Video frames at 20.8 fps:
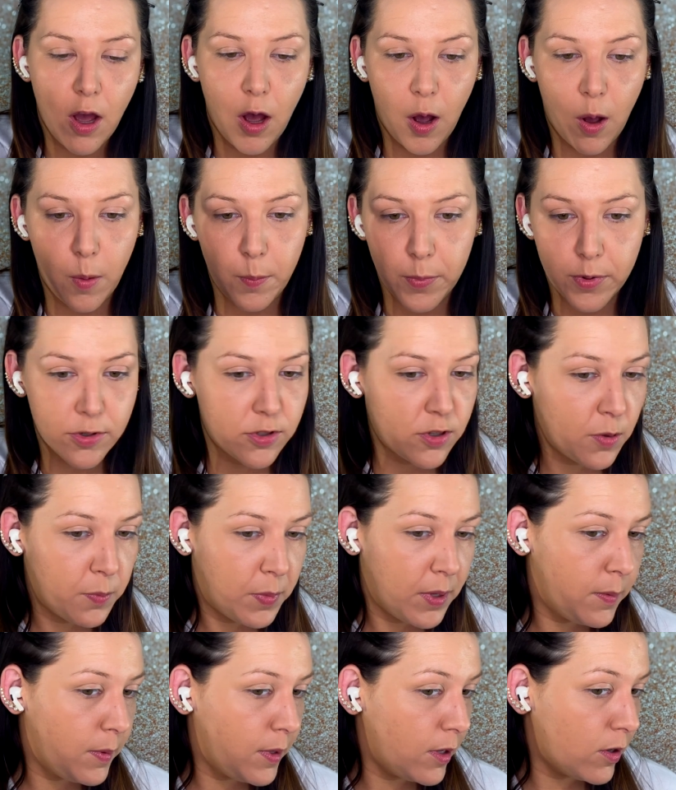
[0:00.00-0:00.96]
almost a
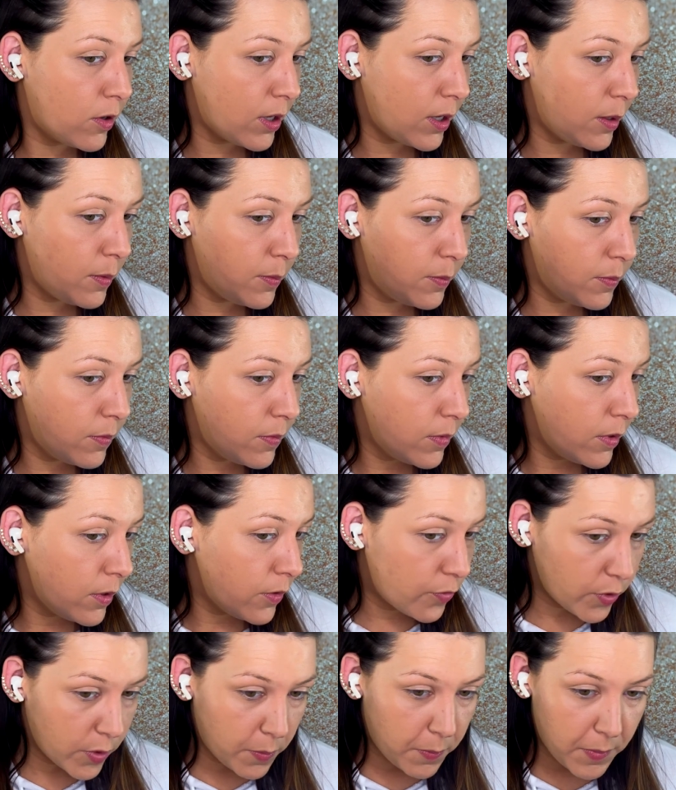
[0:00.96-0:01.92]
BB cream
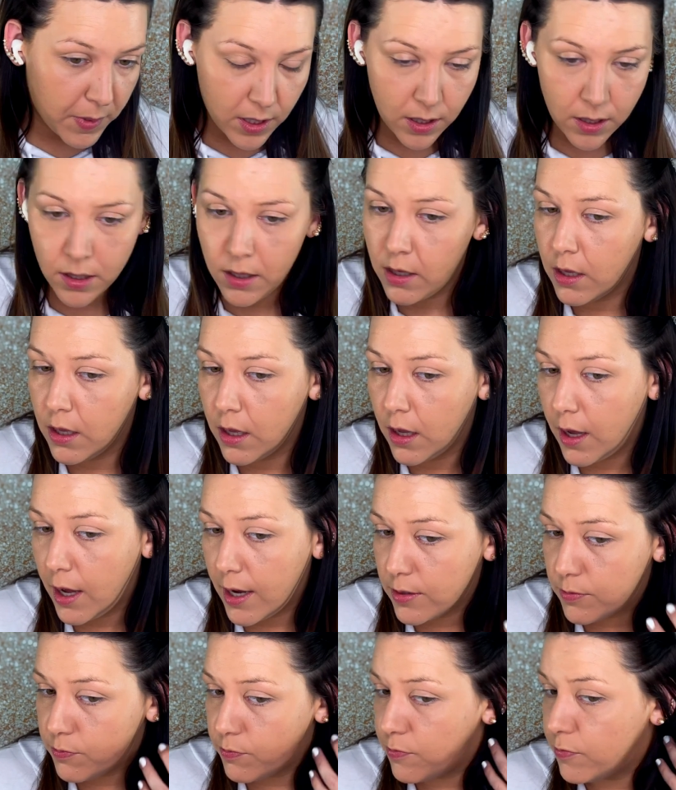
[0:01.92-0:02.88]
for me.
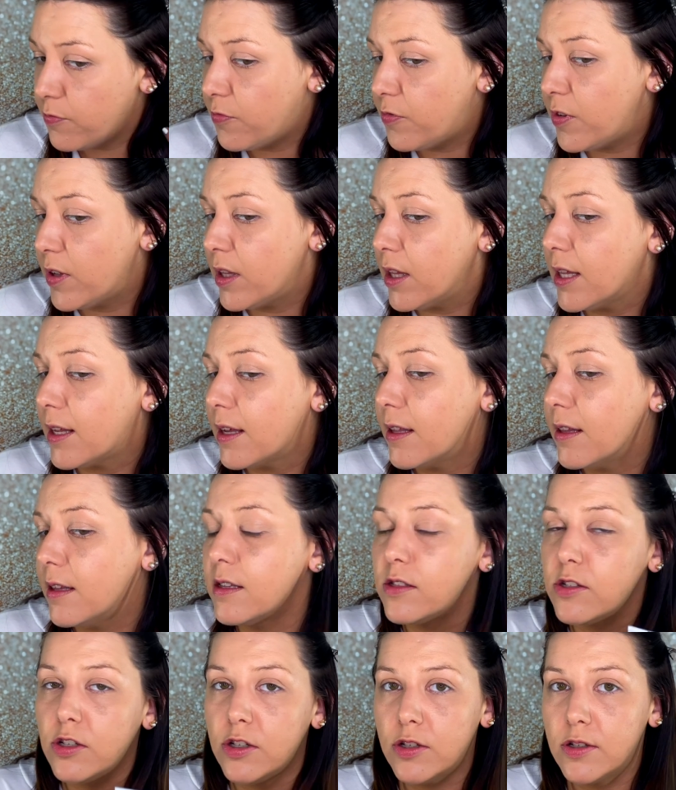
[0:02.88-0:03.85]
I feel like it
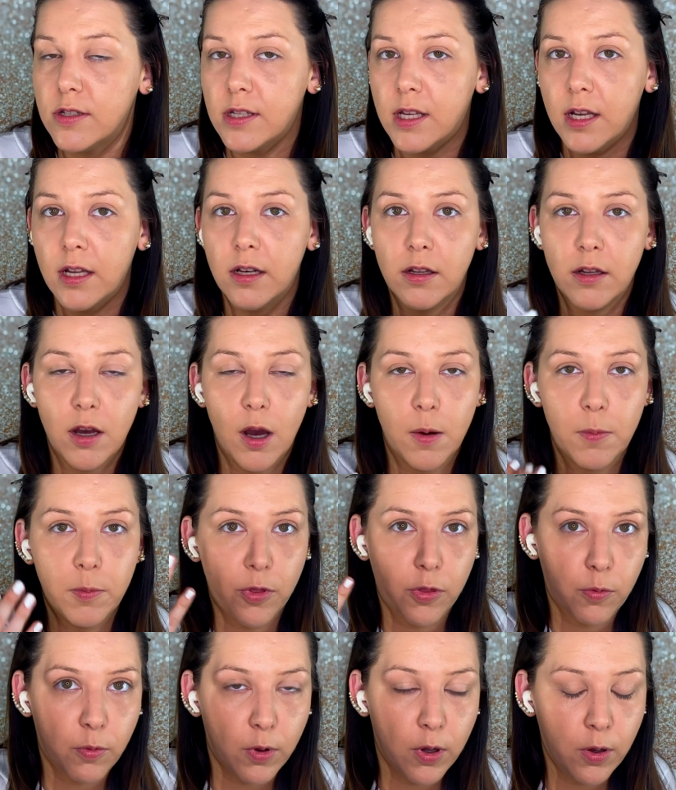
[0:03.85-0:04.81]
lets your skin come
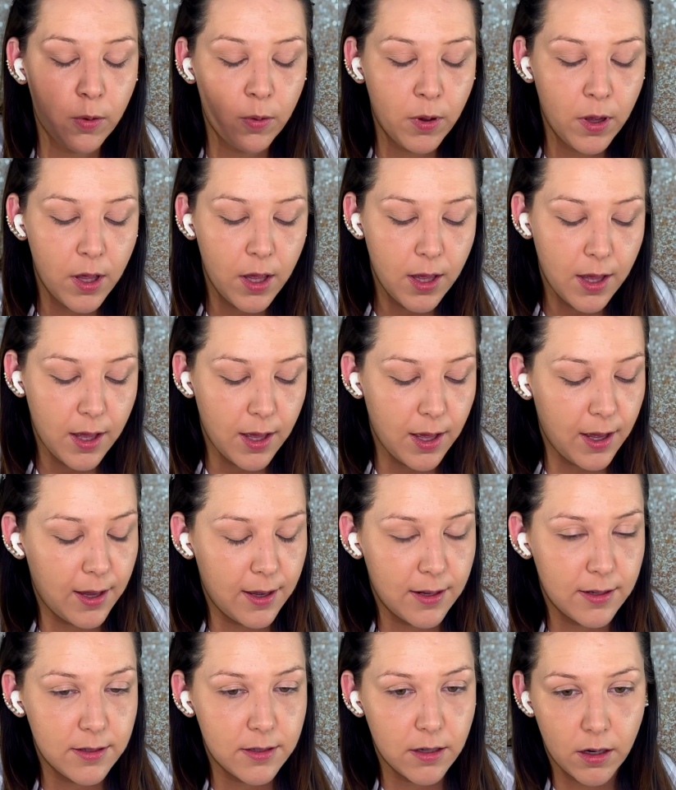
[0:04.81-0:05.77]
through
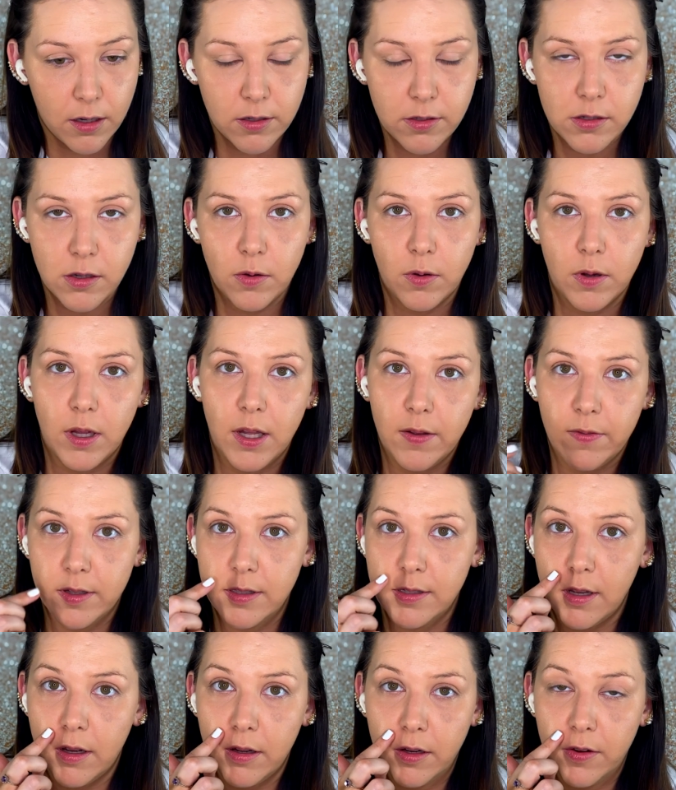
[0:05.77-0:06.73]
and it also
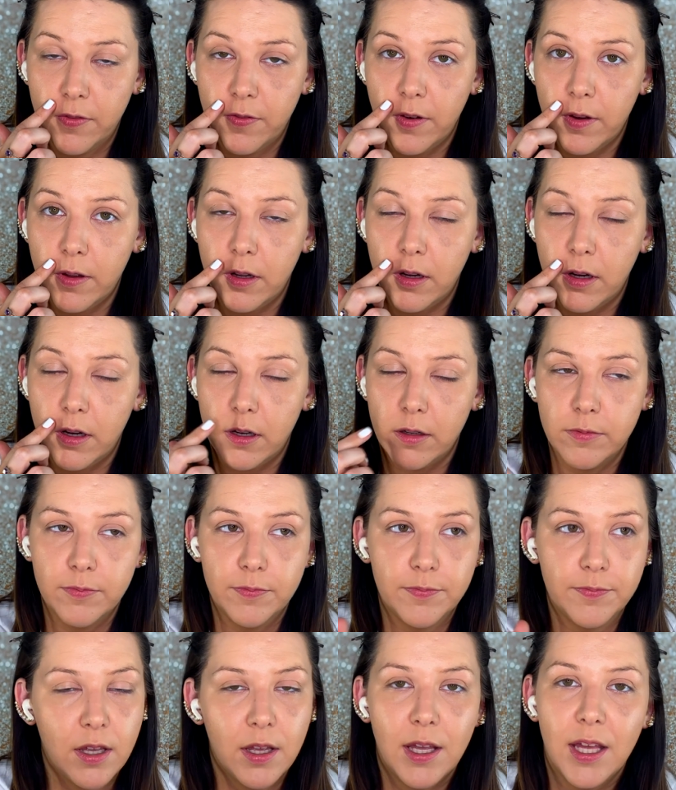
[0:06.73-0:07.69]
evens out your
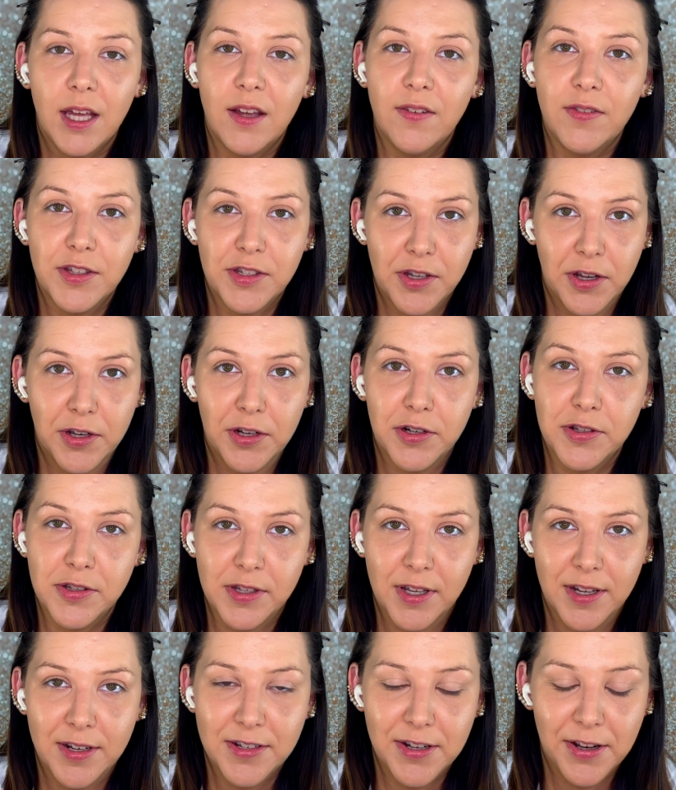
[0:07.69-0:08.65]

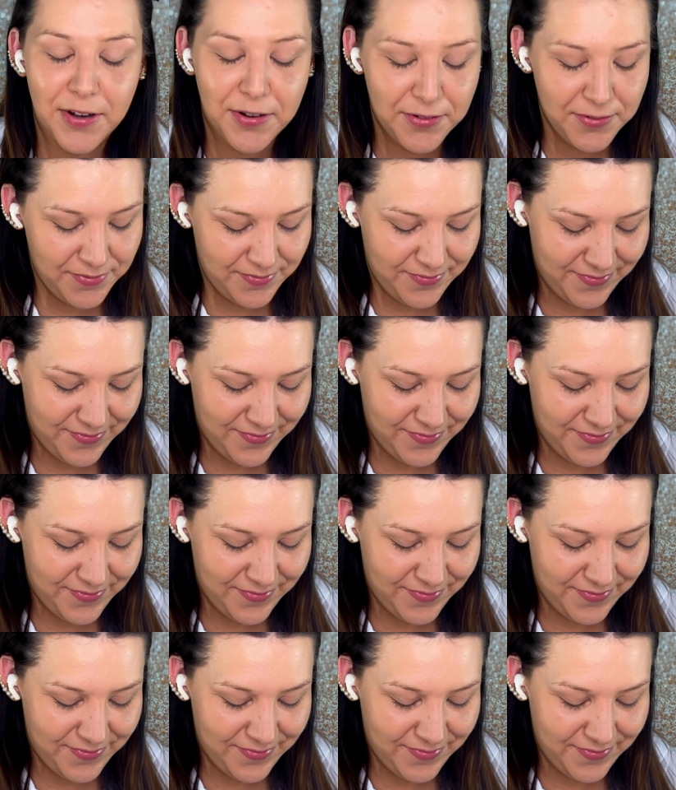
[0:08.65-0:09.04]
skin tone.